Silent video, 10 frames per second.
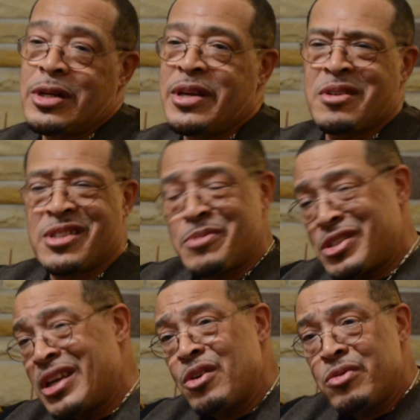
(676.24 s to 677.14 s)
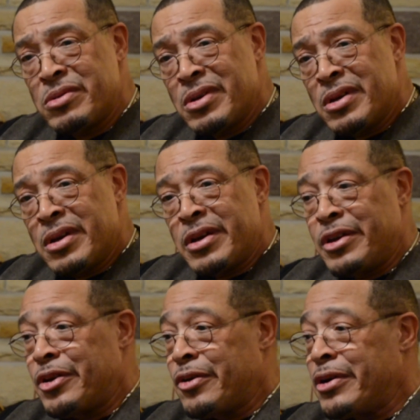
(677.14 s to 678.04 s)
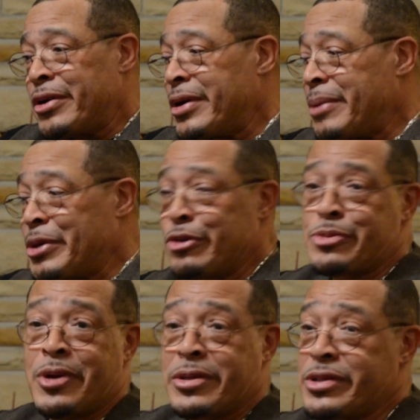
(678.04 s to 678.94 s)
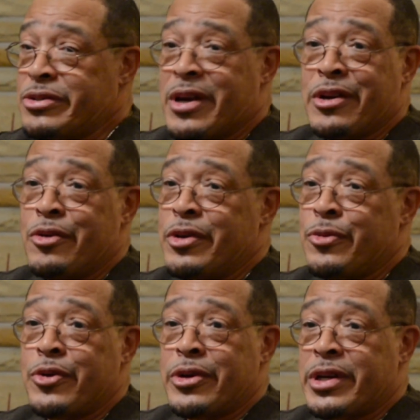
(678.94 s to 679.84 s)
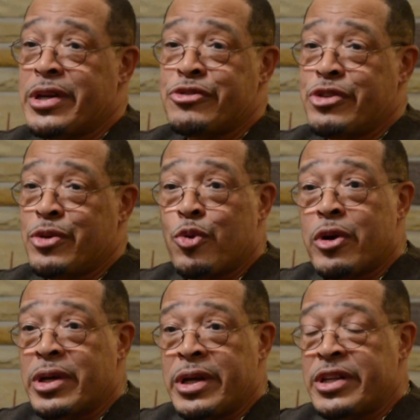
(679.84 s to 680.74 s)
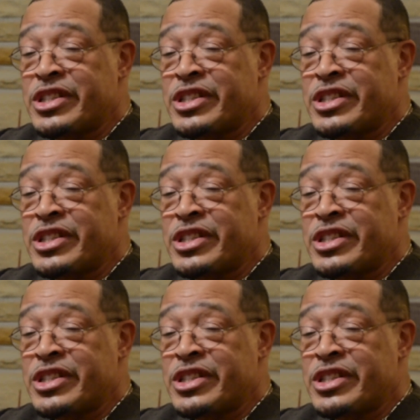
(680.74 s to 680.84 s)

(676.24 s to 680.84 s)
leave because I'm single. You know, I'm a nurse practitioner. I can go anywhere in the country and work and get a